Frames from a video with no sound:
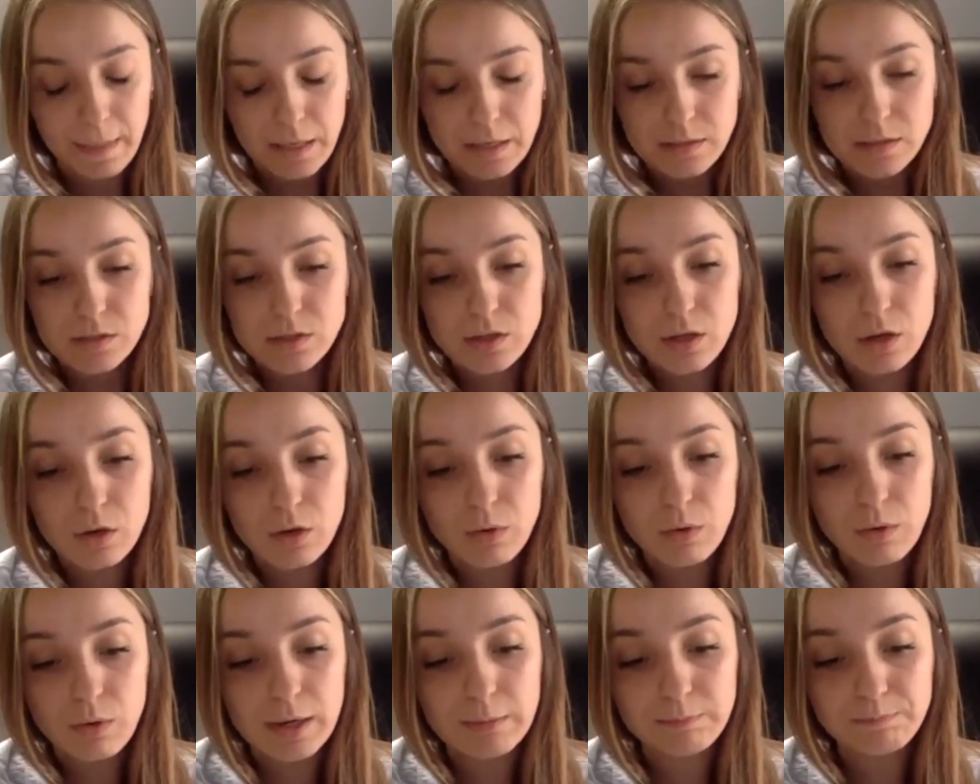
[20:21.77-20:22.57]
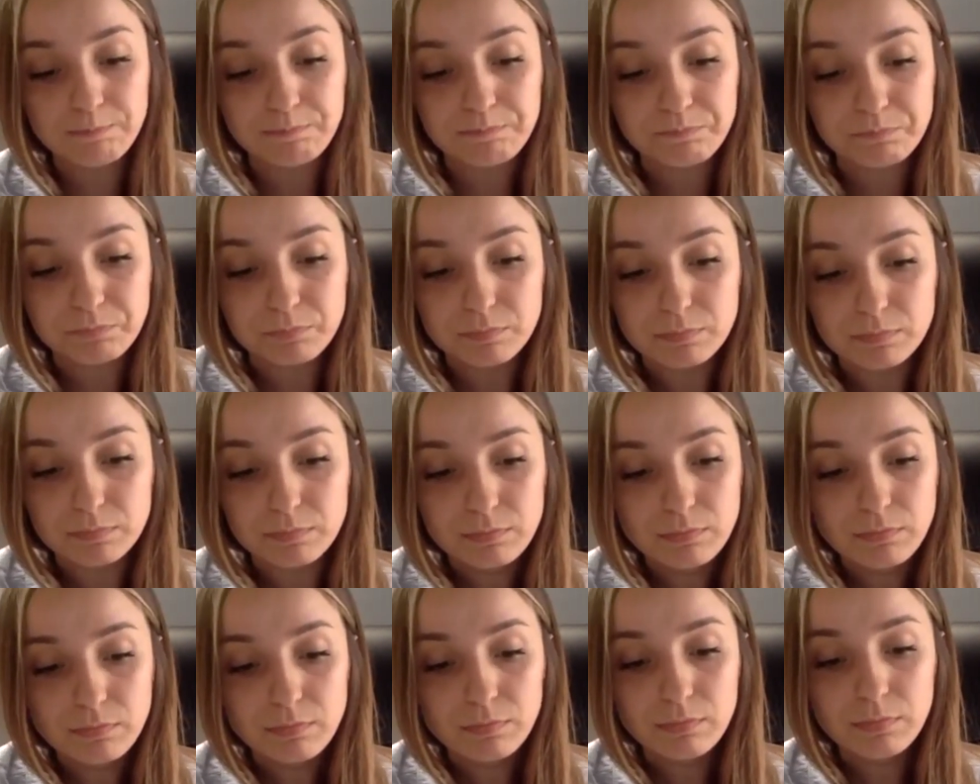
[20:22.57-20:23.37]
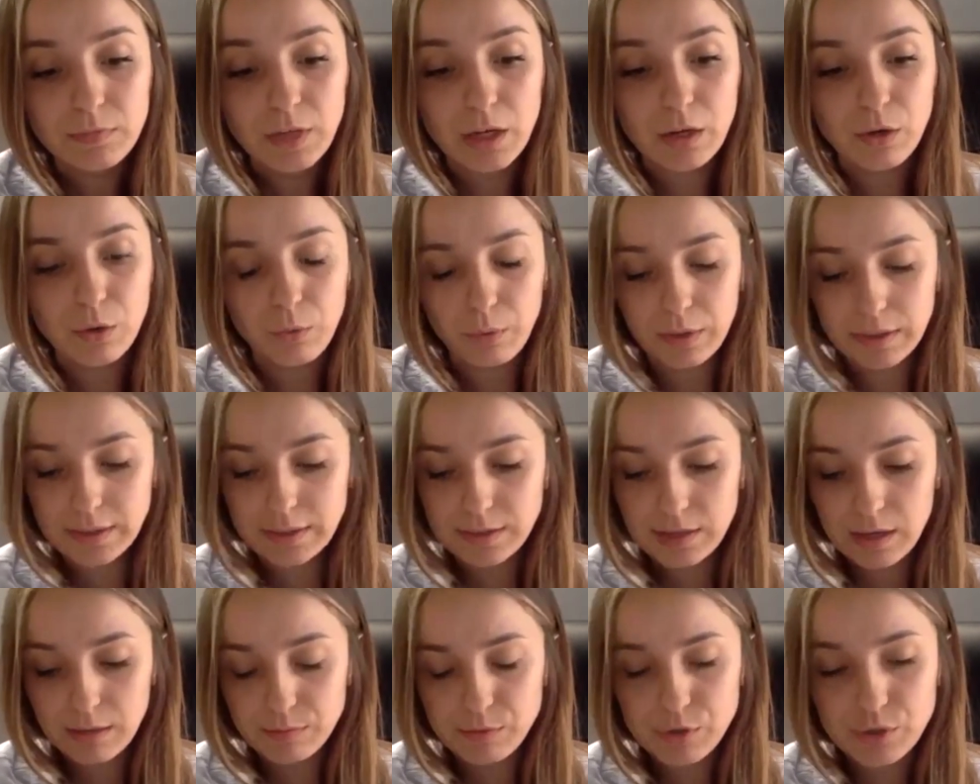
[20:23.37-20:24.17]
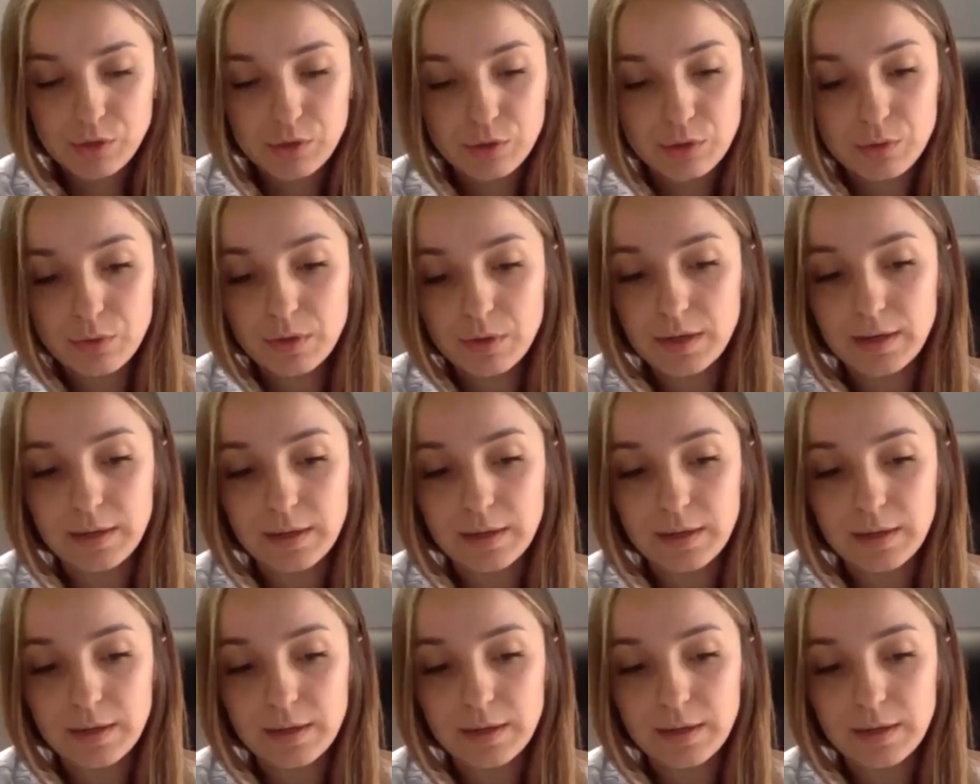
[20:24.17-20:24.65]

So when it comes to